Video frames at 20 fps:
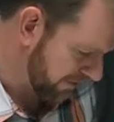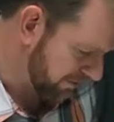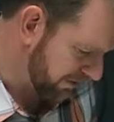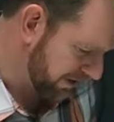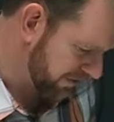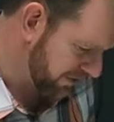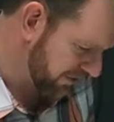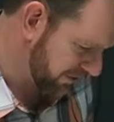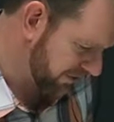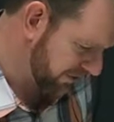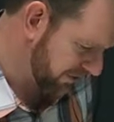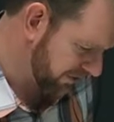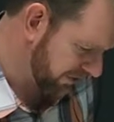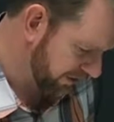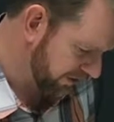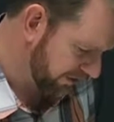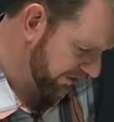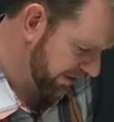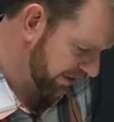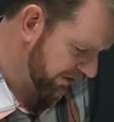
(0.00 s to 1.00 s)
Register
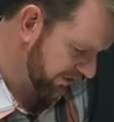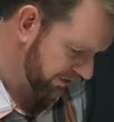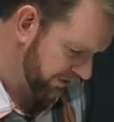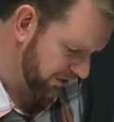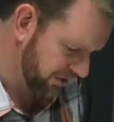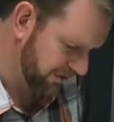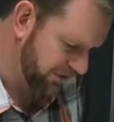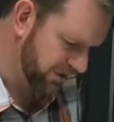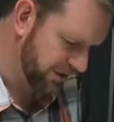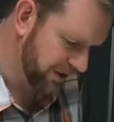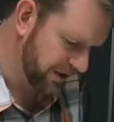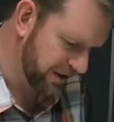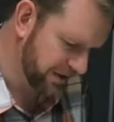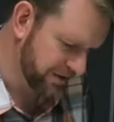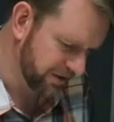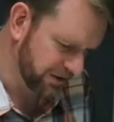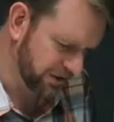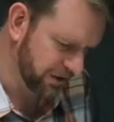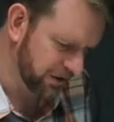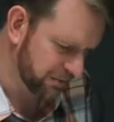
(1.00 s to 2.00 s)
the device, go to
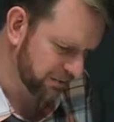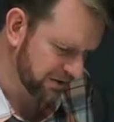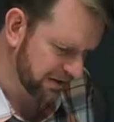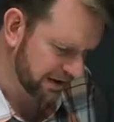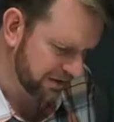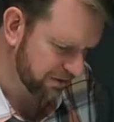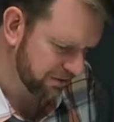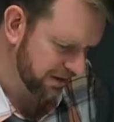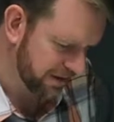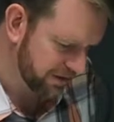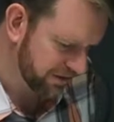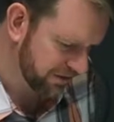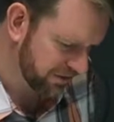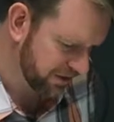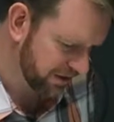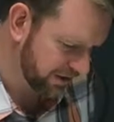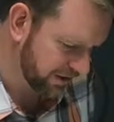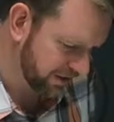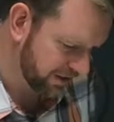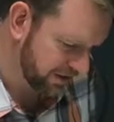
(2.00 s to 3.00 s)

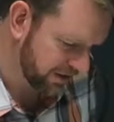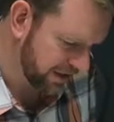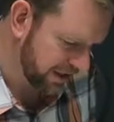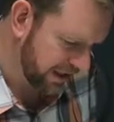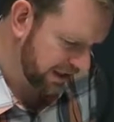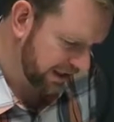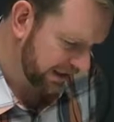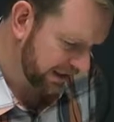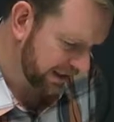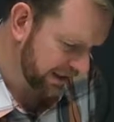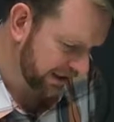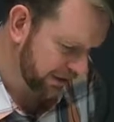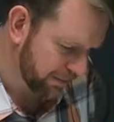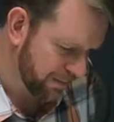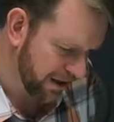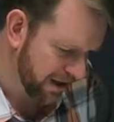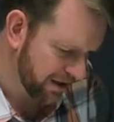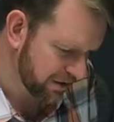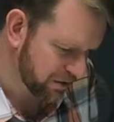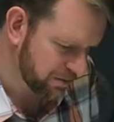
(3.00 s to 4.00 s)
fortinet.com/register, connect
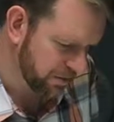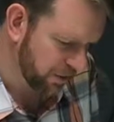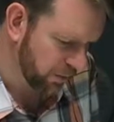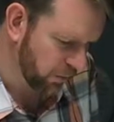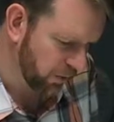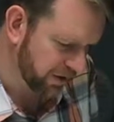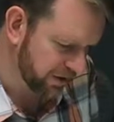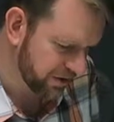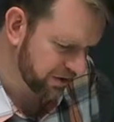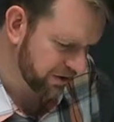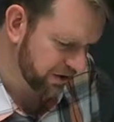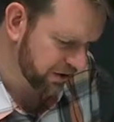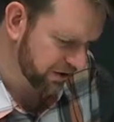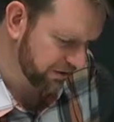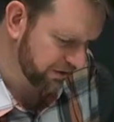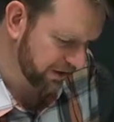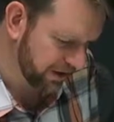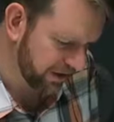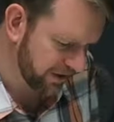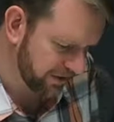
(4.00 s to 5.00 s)
management 1 to your
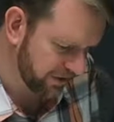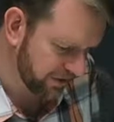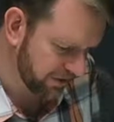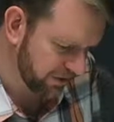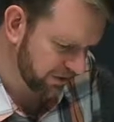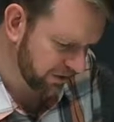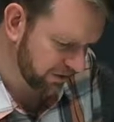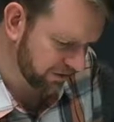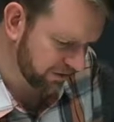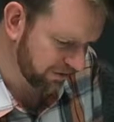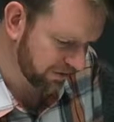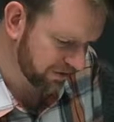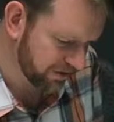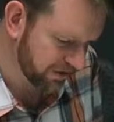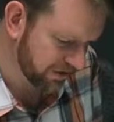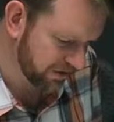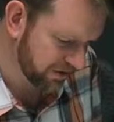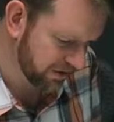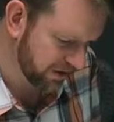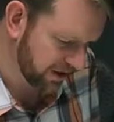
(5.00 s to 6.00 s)
device,
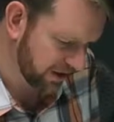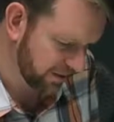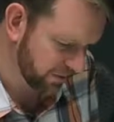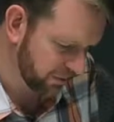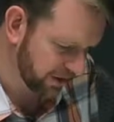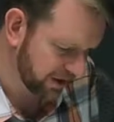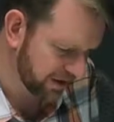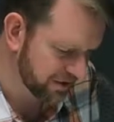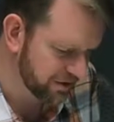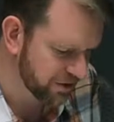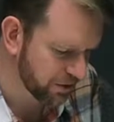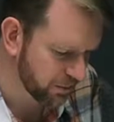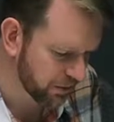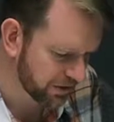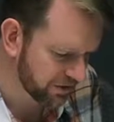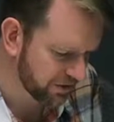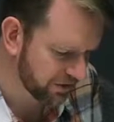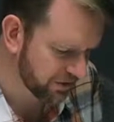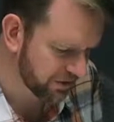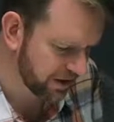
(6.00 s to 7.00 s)
visit
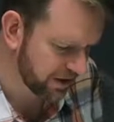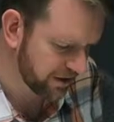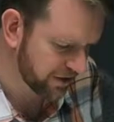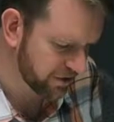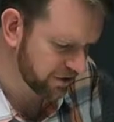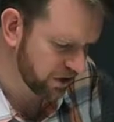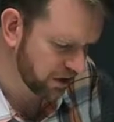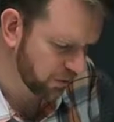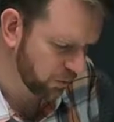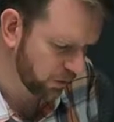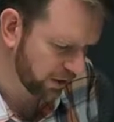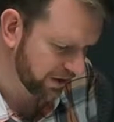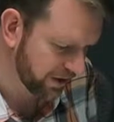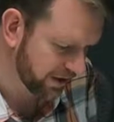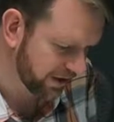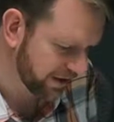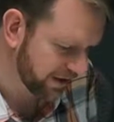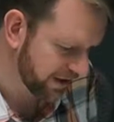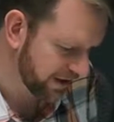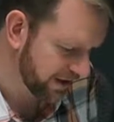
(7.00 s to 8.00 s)

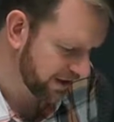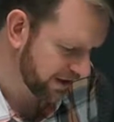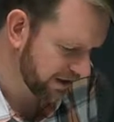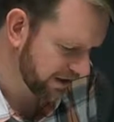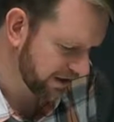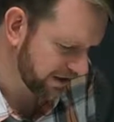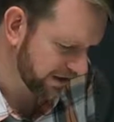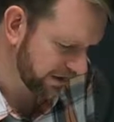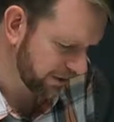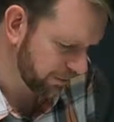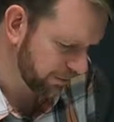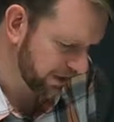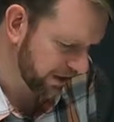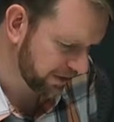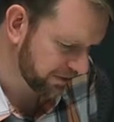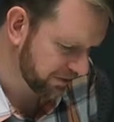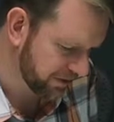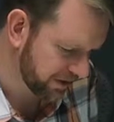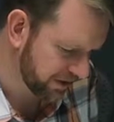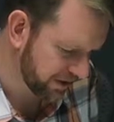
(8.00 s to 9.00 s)
192.168.1.99 in your
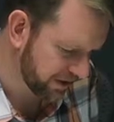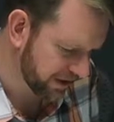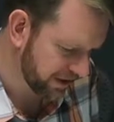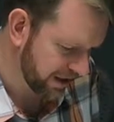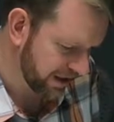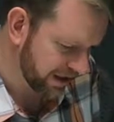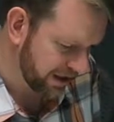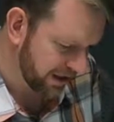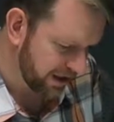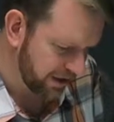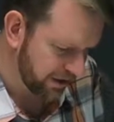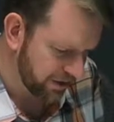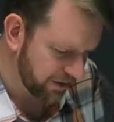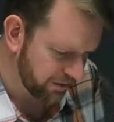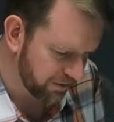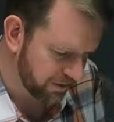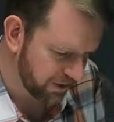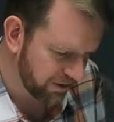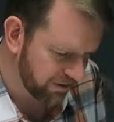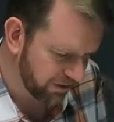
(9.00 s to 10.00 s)
browser,
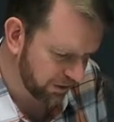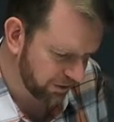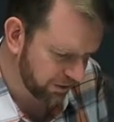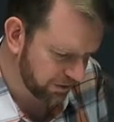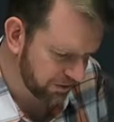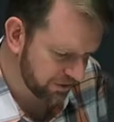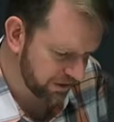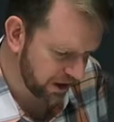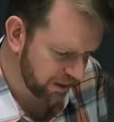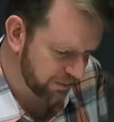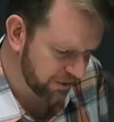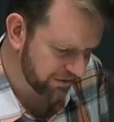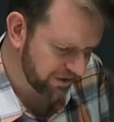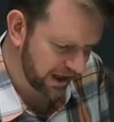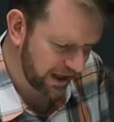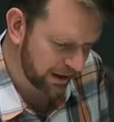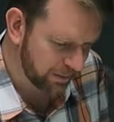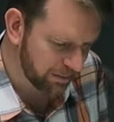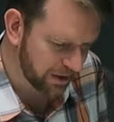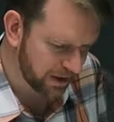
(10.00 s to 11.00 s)
default username of
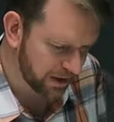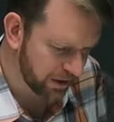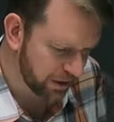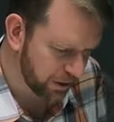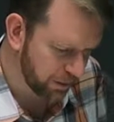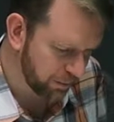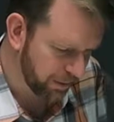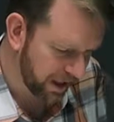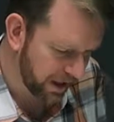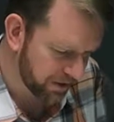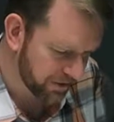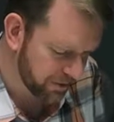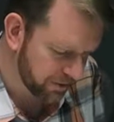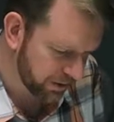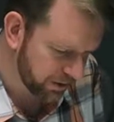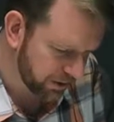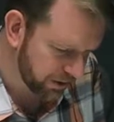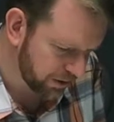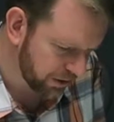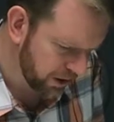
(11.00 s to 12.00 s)
admin and no
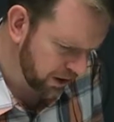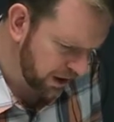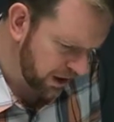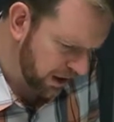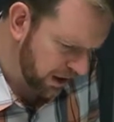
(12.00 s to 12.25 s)
password.